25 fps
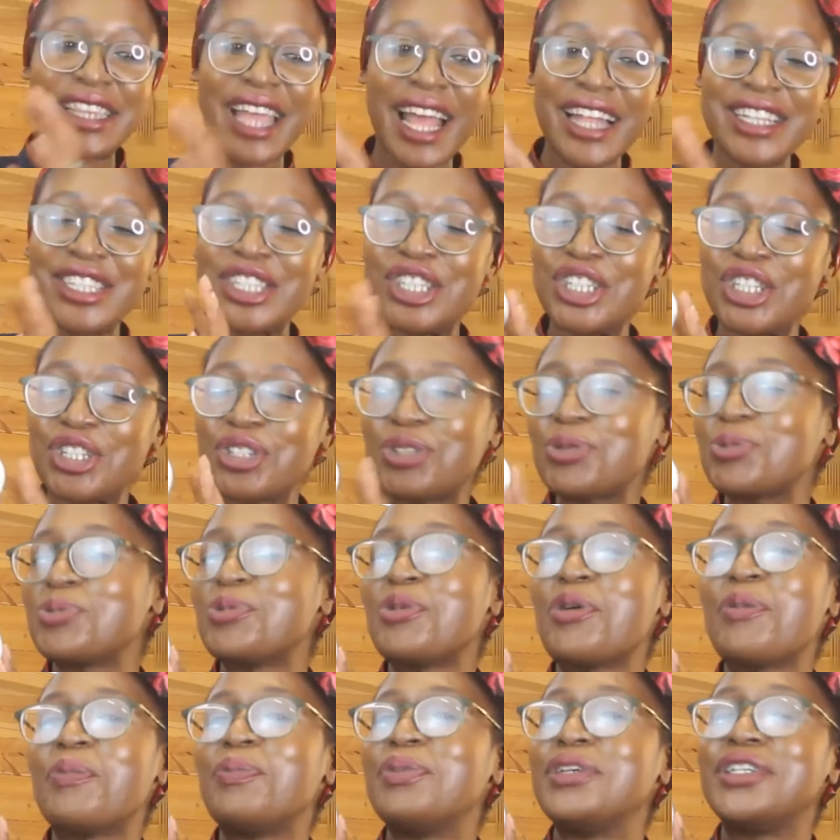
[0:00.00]
That's just
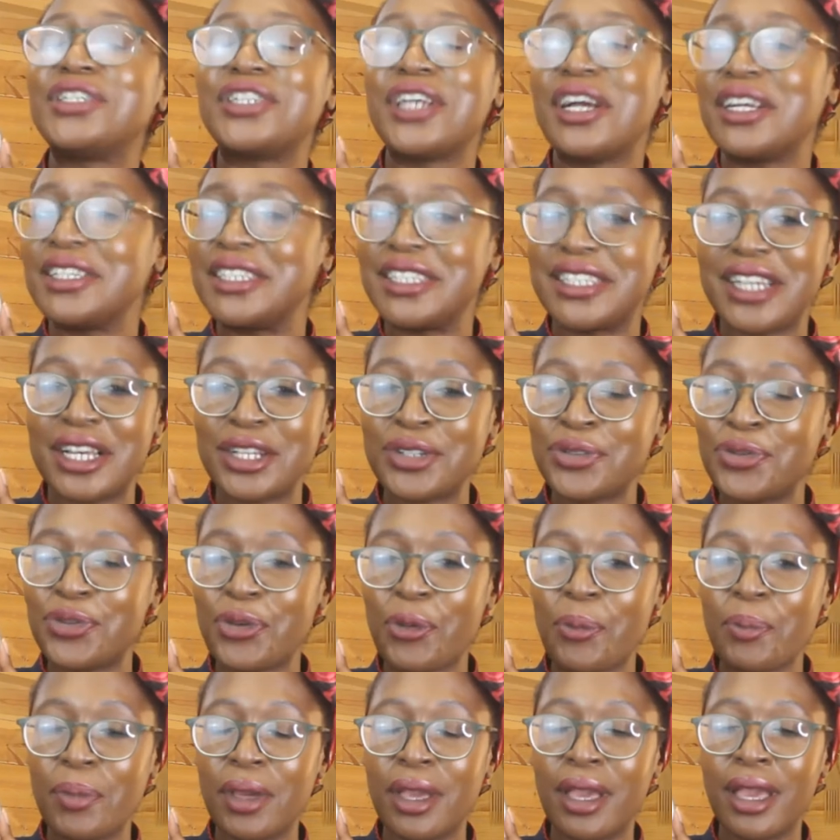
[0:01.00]
what Bijan does
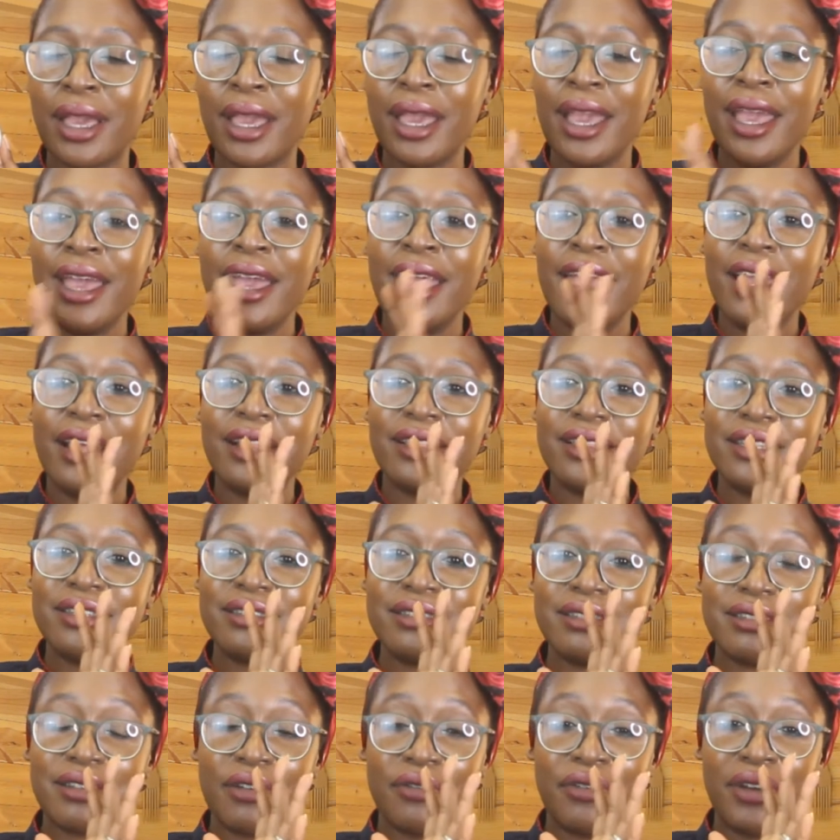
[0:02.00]
for me.
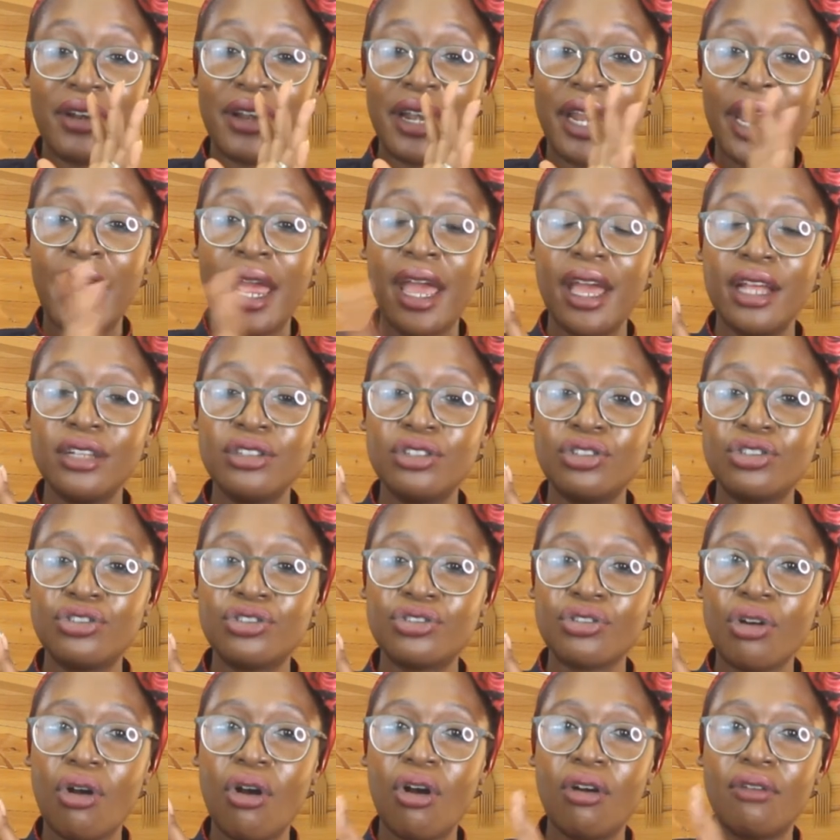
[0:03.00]
This is a very
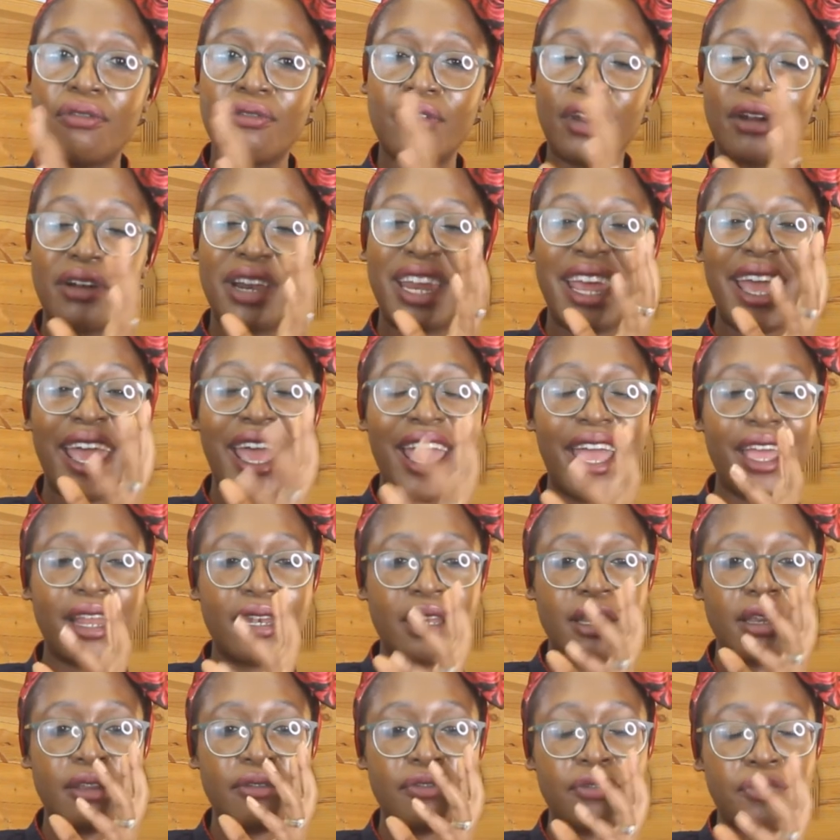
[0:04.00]
headstrong, very
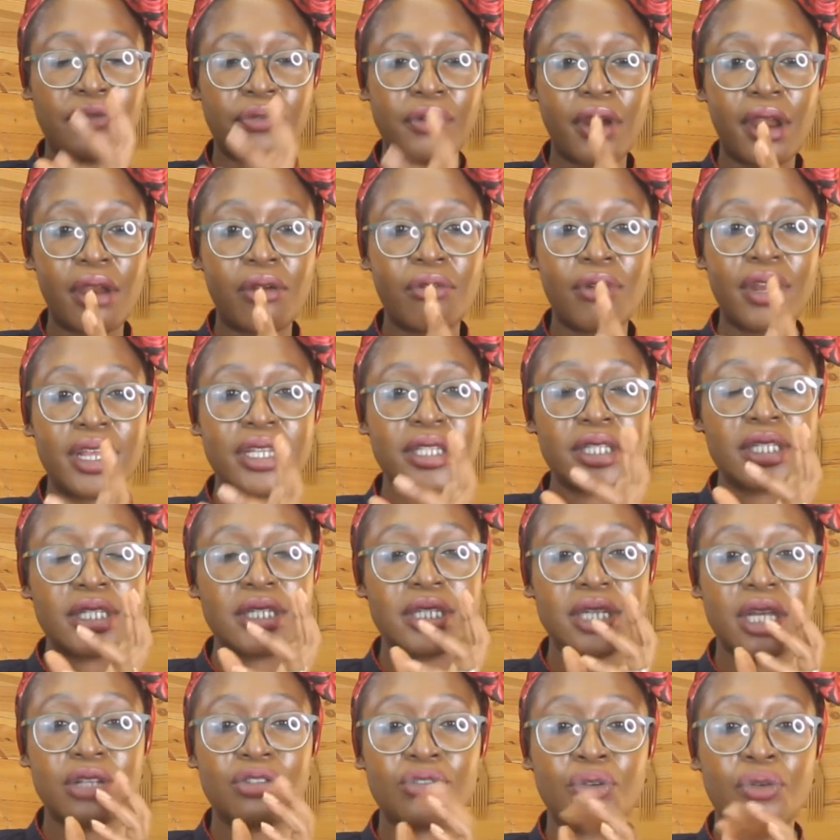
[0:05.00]
heady fragrance.
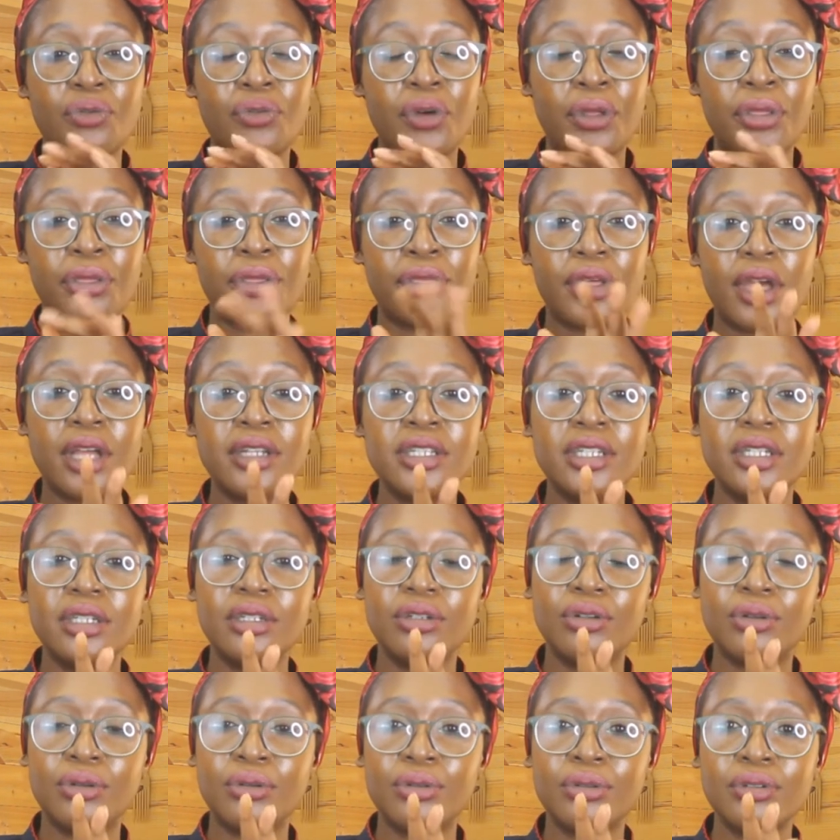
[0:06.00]
It has over 30
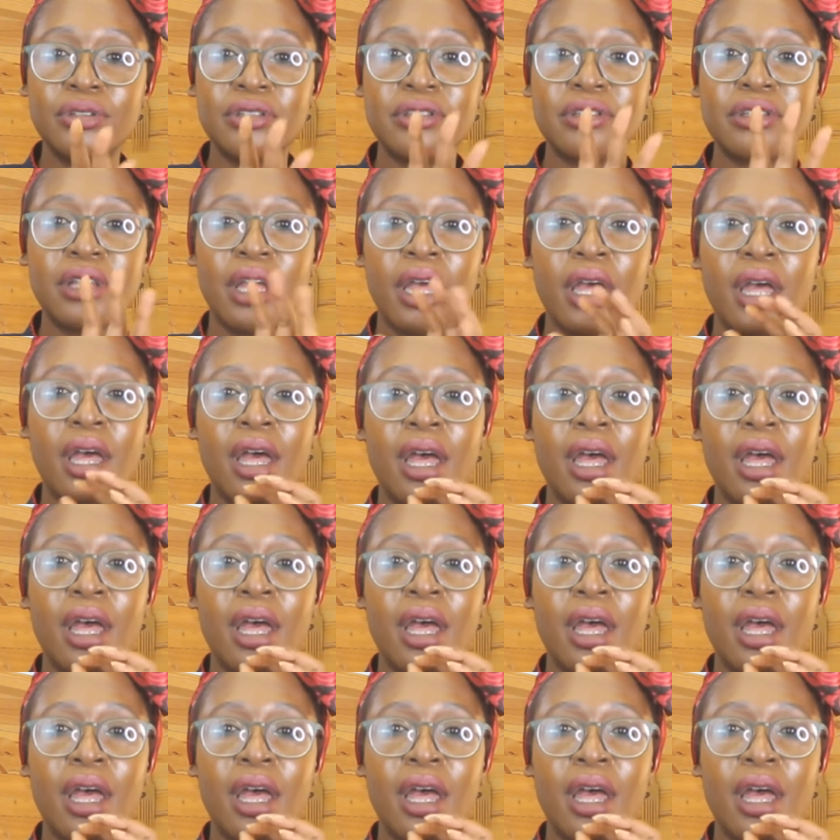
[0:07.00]
notes.